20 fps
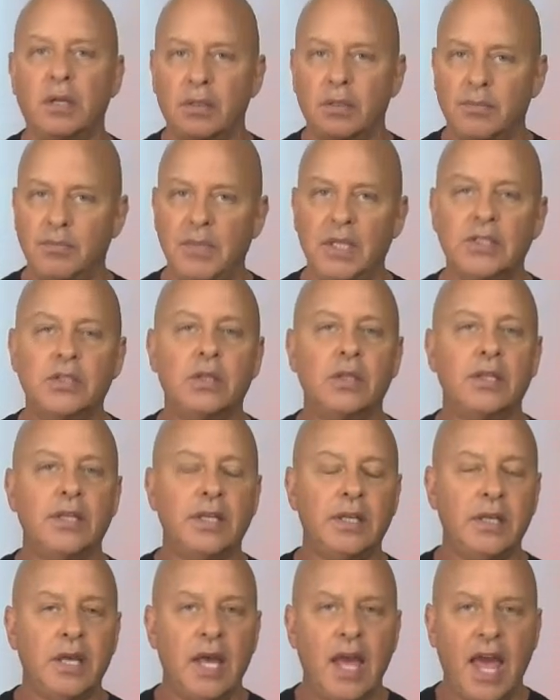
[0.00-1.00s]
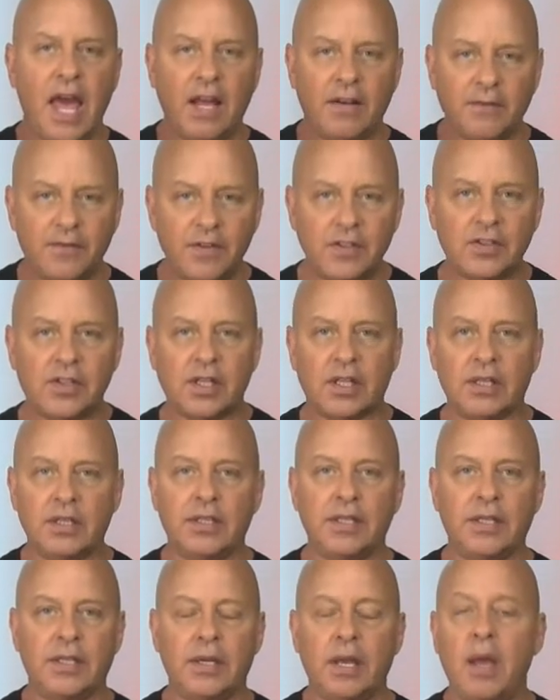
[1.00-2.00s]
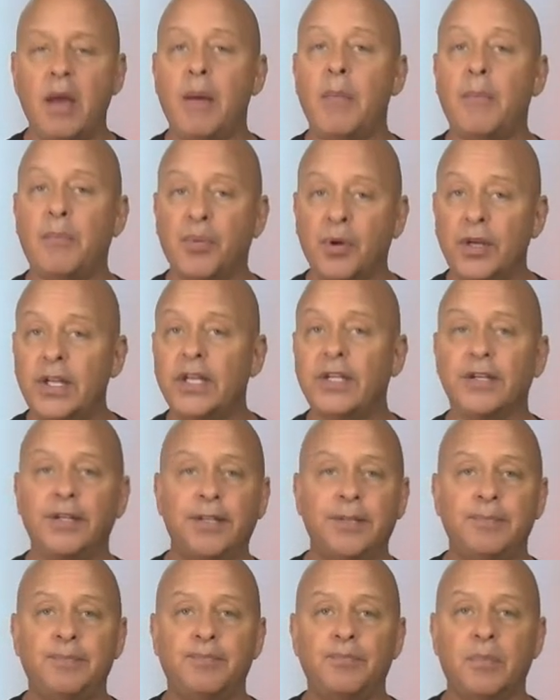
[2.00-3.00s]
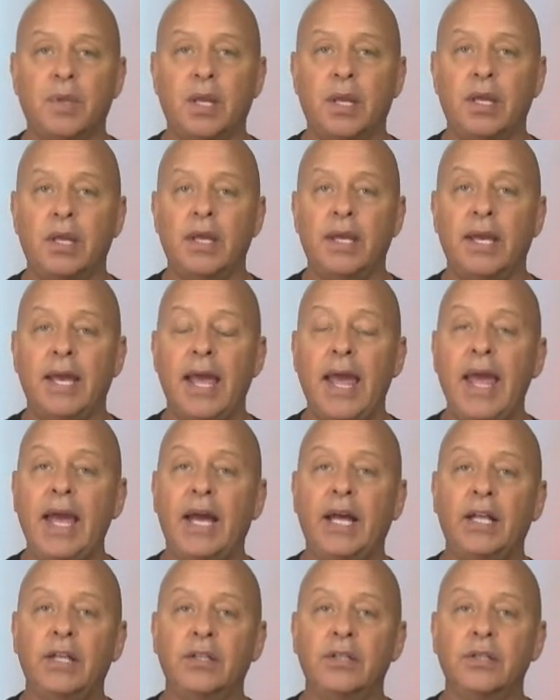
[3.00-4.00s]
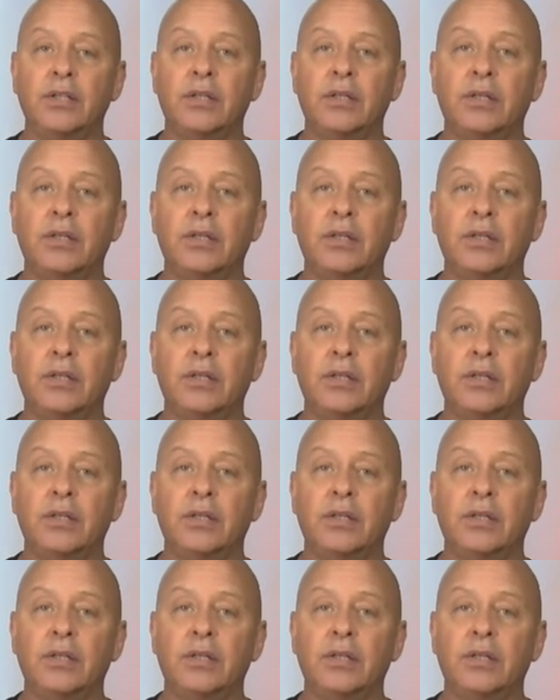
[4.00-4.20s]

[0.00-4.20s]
mentally and physically pretty good, and